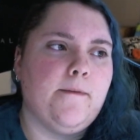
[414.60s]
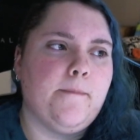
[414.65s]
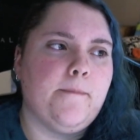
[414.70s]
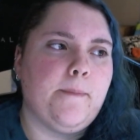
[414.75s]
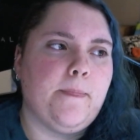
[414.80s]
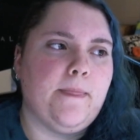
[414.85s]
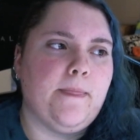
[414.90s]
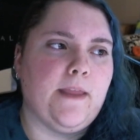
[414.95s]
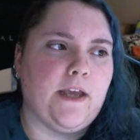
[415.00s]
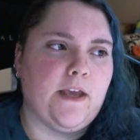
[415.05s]

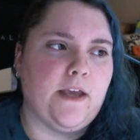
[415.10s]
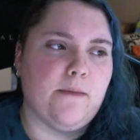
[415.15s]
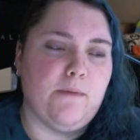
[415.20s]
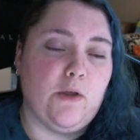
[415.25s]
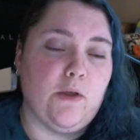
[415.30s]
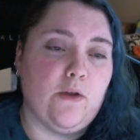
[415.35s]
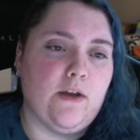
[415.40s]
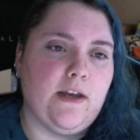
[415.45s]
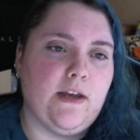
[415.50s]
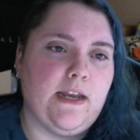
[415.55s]
the
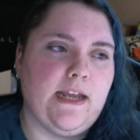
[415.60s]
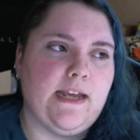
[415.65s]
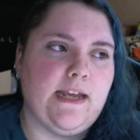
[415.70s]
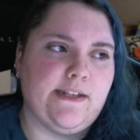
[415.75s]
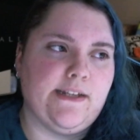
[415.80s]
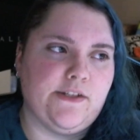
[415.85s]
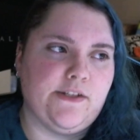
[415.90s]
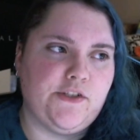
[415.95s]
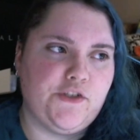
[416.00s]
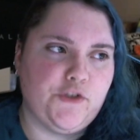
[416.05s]
community
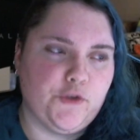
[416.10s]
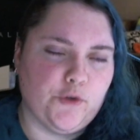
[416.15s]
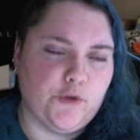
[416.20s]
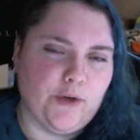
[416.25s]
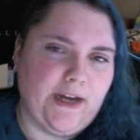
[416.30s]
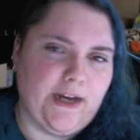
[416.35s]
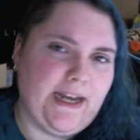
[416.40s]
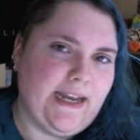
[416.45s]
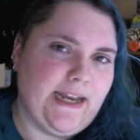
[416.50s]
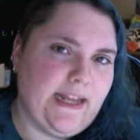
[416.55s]
is
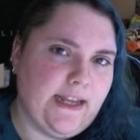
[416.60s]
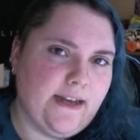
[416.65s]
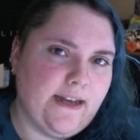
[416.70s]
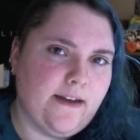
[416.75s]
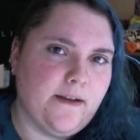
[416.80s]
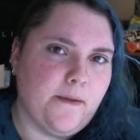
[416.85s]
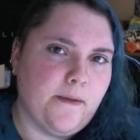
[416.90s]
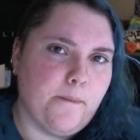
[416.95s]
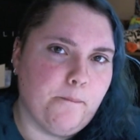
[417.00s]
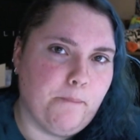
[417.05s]
treated
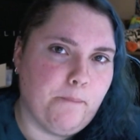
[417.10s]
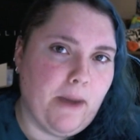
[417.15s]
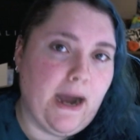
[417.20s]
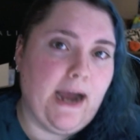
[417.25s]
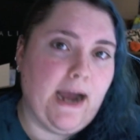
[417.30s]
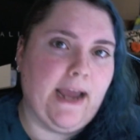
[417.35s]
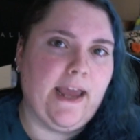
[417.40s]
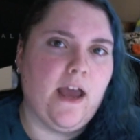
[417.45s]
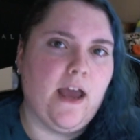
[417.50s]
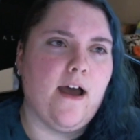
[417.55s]

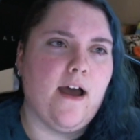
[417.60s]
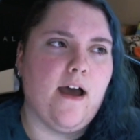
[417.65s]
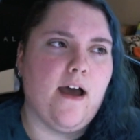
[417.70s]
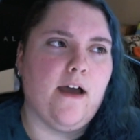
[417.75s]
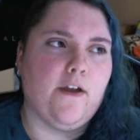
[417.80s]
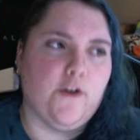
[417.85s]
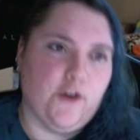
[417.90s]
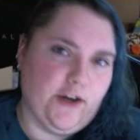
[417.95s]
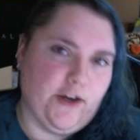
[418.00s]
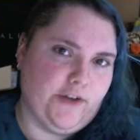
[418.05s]
by
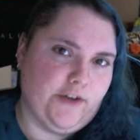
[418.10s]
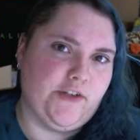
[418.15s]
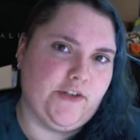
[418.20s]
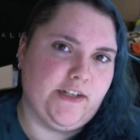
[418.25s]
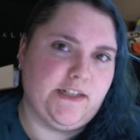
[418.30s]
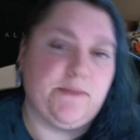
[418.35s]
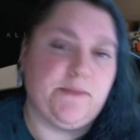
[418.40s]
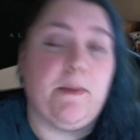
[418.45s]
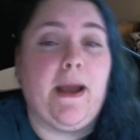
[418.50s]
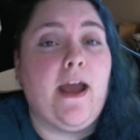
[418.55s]

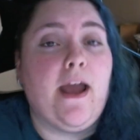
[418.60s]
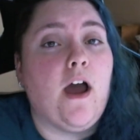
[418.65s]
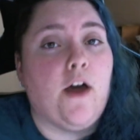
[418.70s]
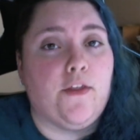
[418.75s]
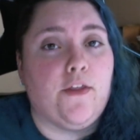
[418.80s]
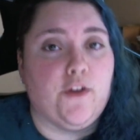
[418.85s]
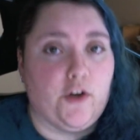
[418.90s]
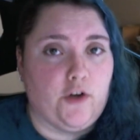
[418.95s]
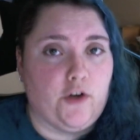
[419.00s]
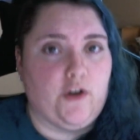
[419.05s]
Christians, by
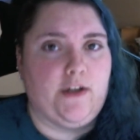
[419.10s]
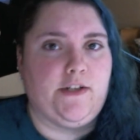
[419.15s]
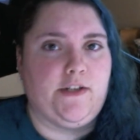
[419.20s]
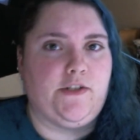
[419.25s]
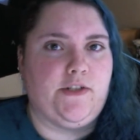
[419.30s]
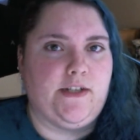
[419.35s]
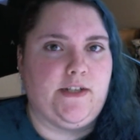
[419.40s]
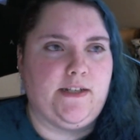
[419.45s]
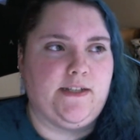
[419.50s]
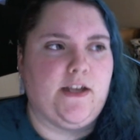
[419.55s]
other
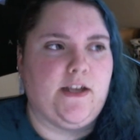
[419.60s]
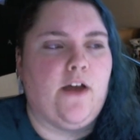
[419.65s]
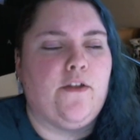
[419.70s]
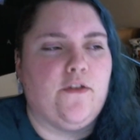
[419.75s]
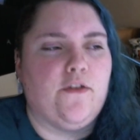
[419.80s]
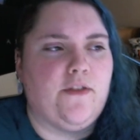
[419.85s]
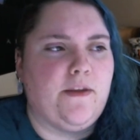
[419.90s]
Christians other than